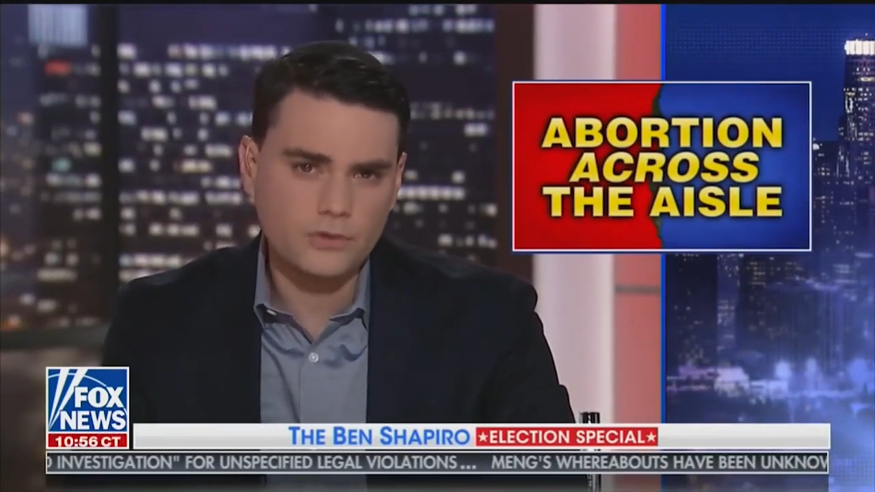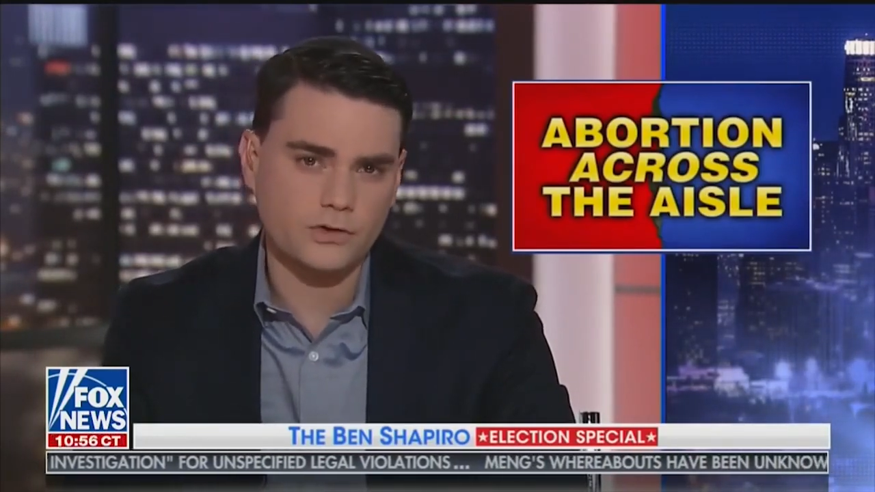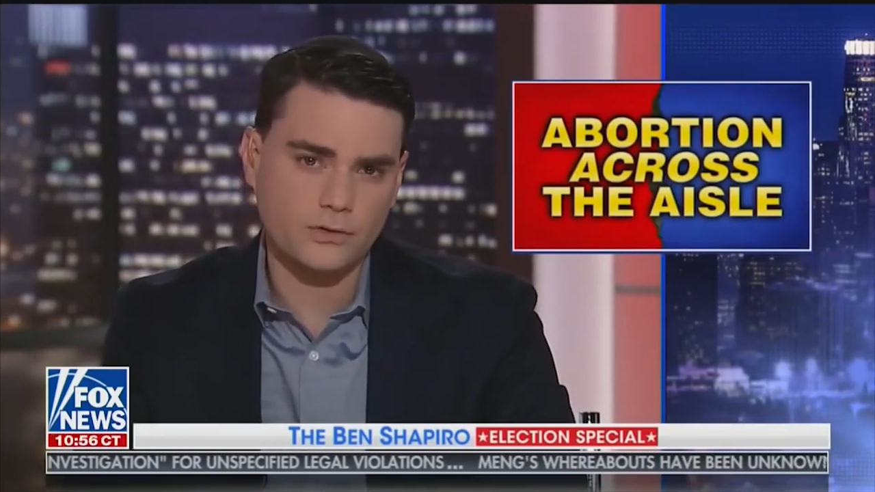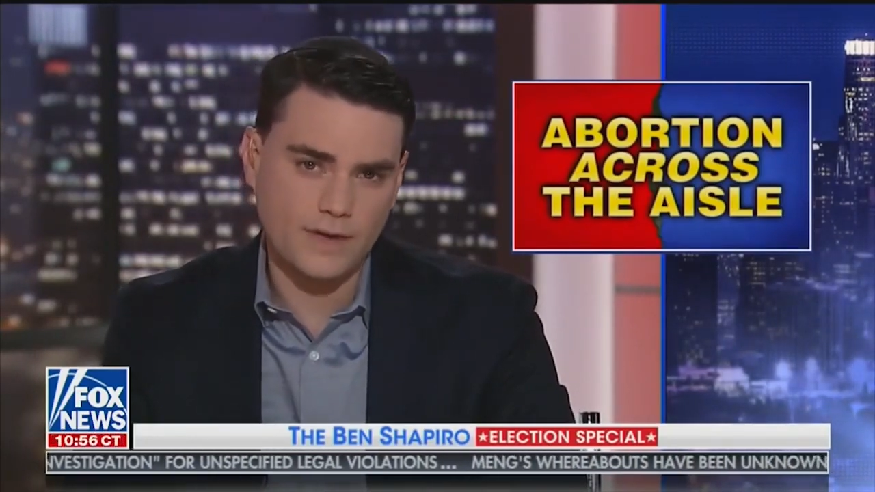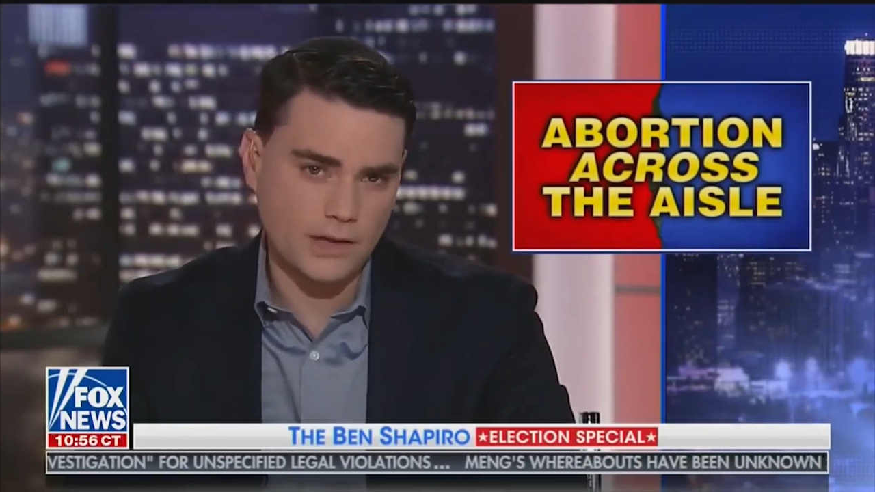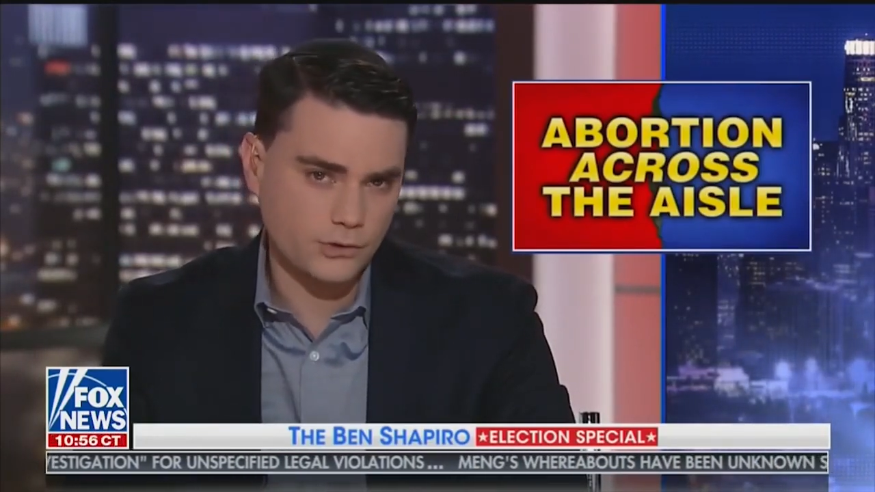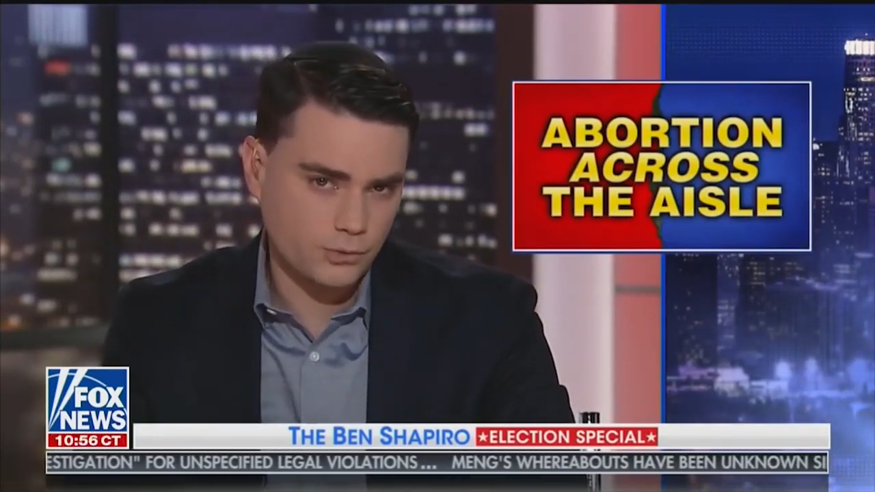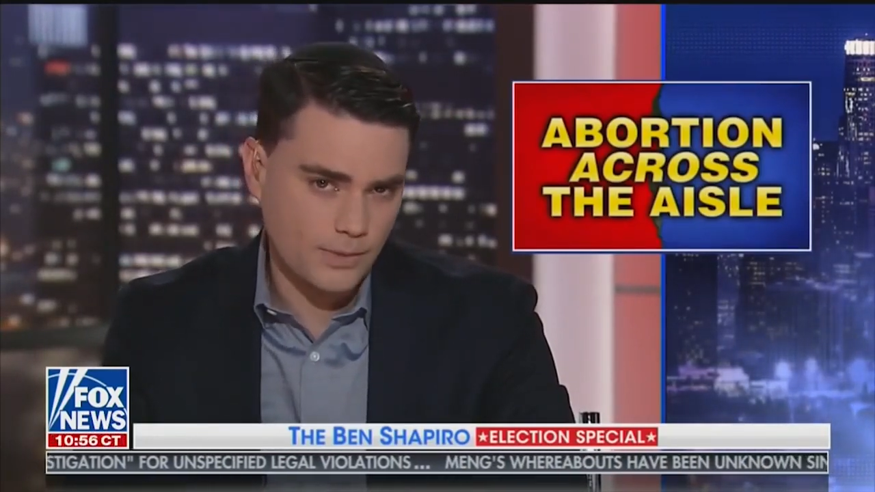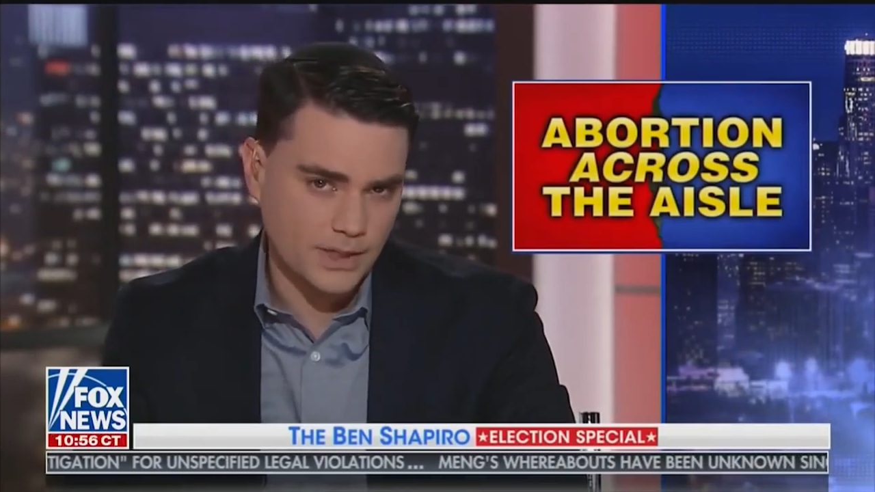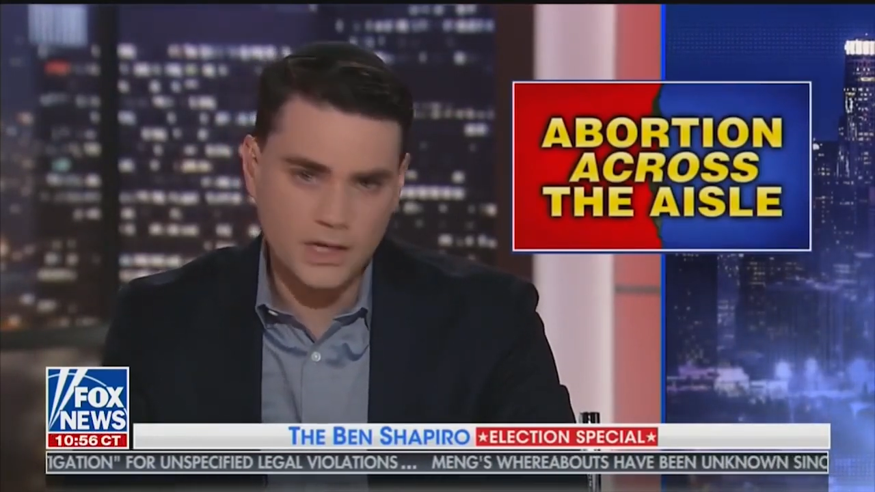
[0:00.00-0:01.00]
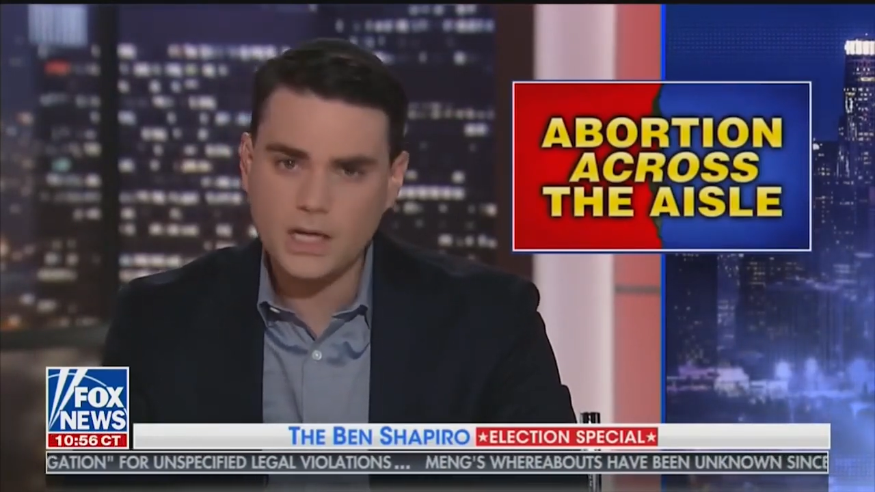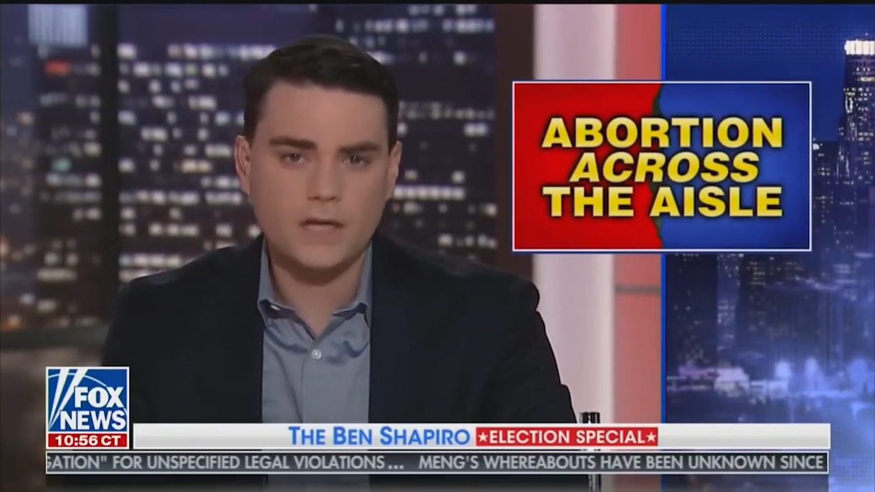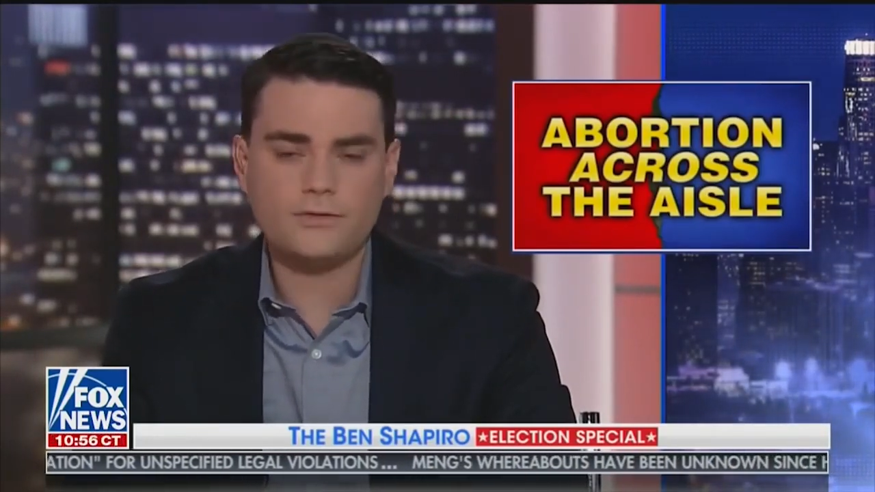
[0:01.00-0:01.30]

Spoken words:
person who values women.